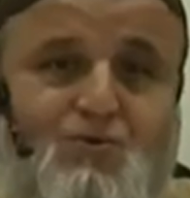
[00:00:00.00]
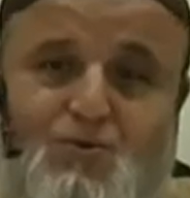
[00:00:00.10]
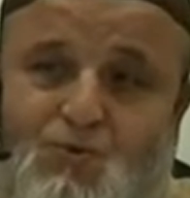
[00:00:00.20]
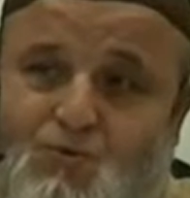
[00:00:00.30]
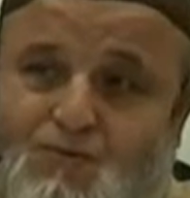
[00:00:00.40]

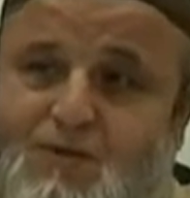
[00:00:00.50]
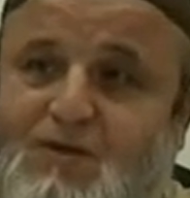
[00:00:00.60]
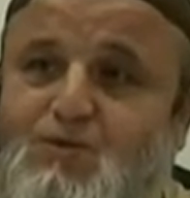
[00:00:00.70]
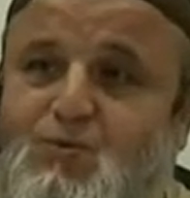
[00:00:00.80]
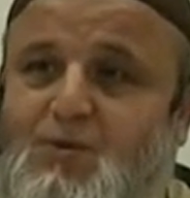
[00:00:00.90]
to
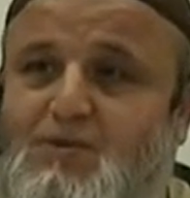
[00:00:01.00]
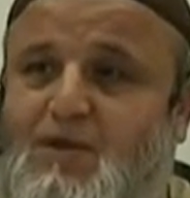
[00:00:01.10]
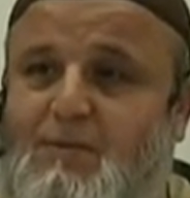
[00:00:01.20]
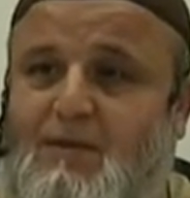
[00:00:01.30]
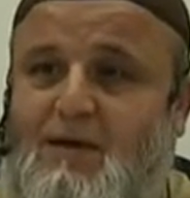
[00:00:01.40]
face towards
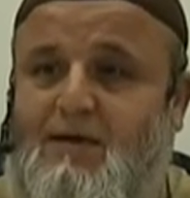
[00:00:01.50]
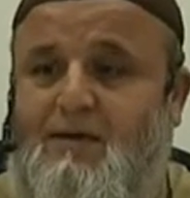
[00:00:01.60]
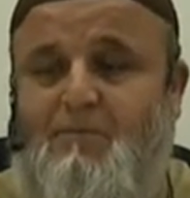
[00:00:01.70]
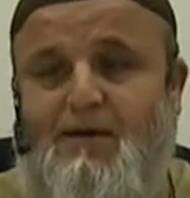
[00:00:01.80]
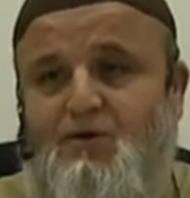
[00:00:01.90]
qibla,
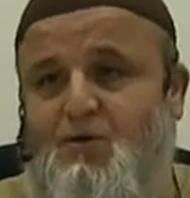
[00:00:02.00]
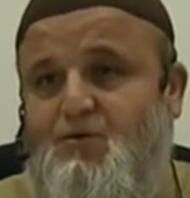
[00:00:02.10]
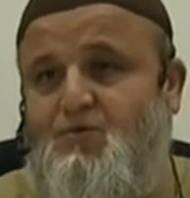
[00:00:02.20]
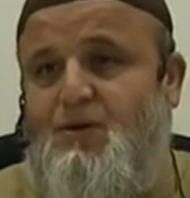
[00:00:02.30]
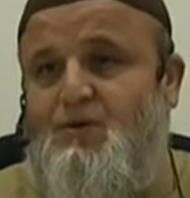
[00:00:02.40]
but
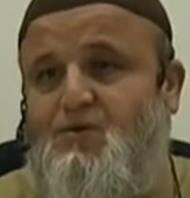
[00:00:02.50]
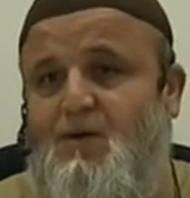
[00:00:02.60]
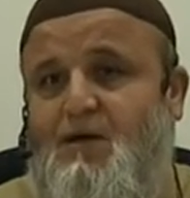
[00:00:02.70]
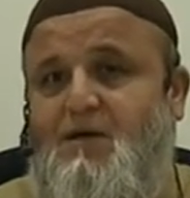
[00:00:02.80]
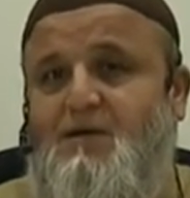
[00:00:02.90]
not when you
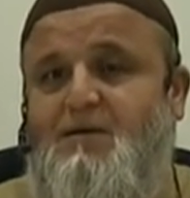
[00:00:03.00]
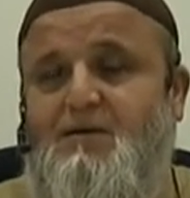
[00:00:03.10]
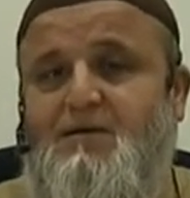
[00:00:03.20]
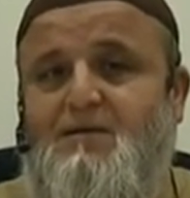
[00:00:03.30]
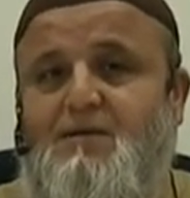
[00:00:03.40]
are
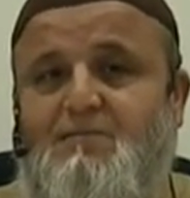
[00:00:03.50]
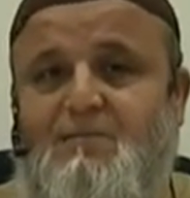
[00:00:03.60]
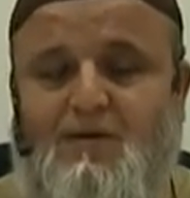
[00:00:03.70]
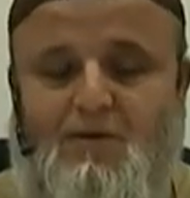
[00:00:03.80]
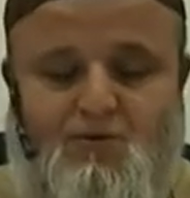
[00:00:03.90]

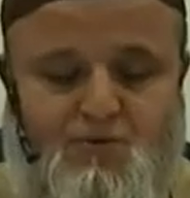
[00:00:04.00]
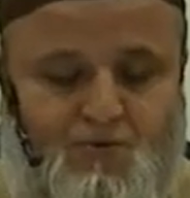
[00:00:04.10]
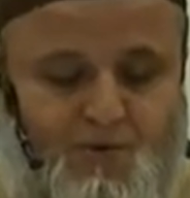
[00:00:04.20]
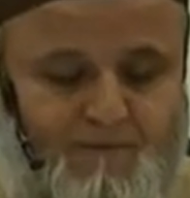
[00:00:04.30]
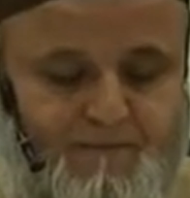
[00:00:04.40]
making ghusl.